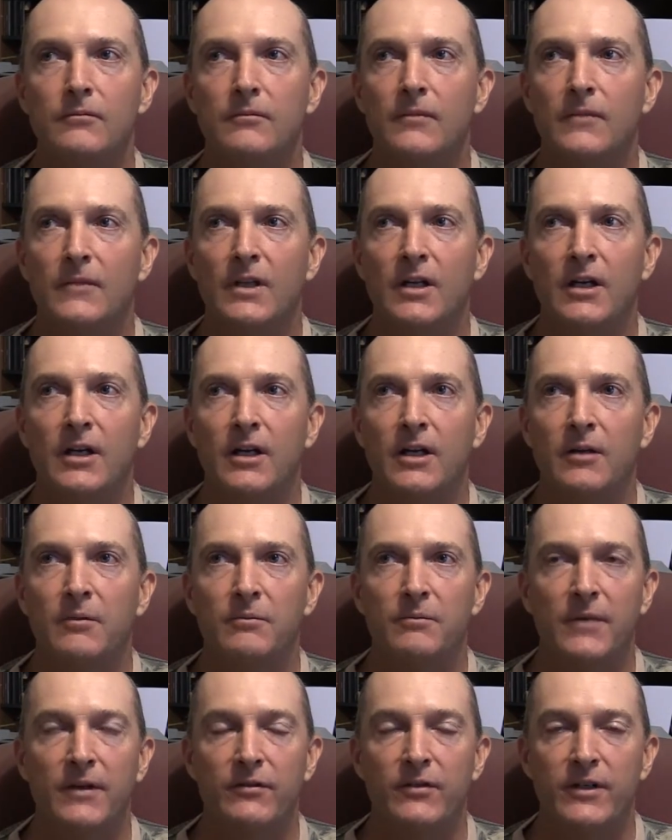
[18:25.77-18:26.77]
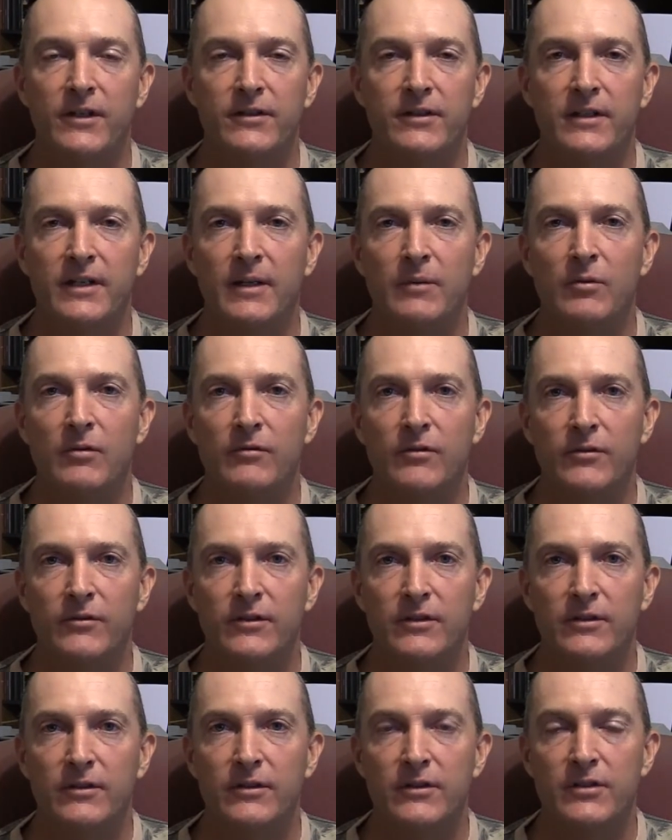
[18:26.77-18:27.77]
I forget the name of
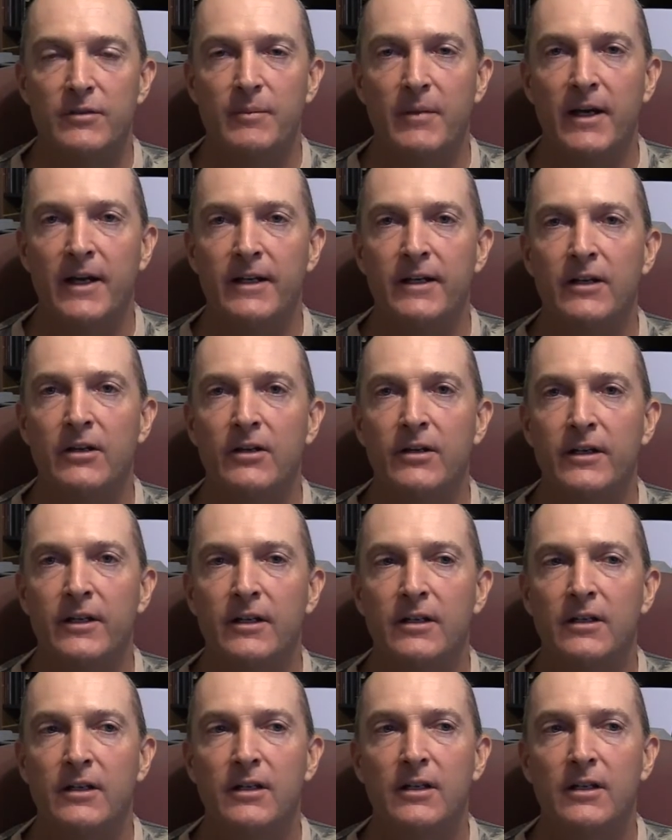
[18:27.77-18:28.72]
it, the spine area.